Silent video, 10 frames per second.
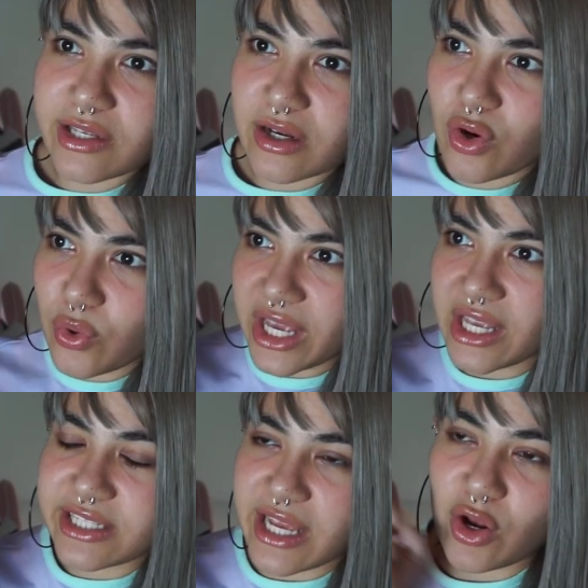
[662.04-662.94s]
up.
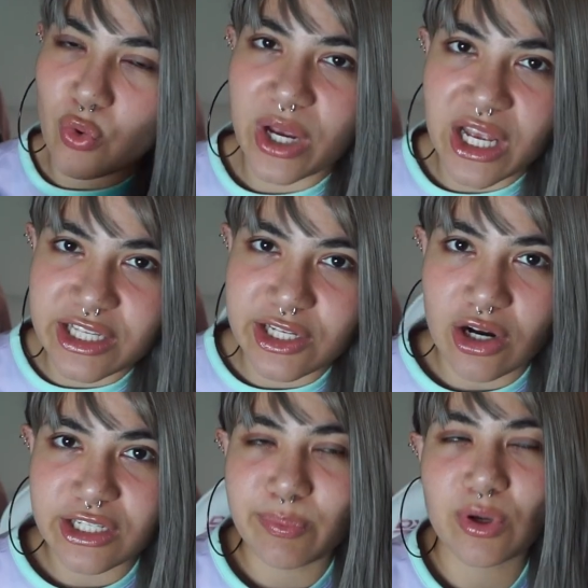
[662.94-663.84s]
Queens and queens
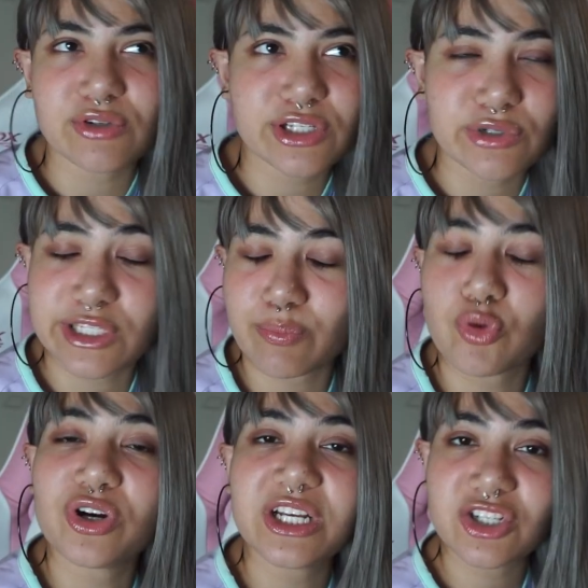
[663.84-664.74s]
are supposed to
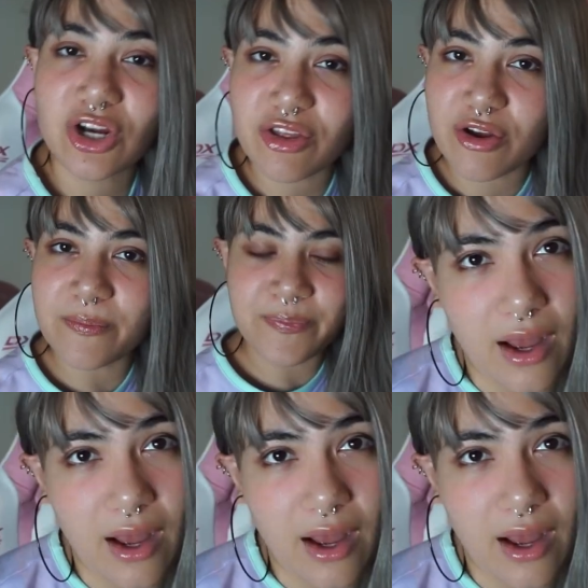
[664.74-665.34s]
support each other.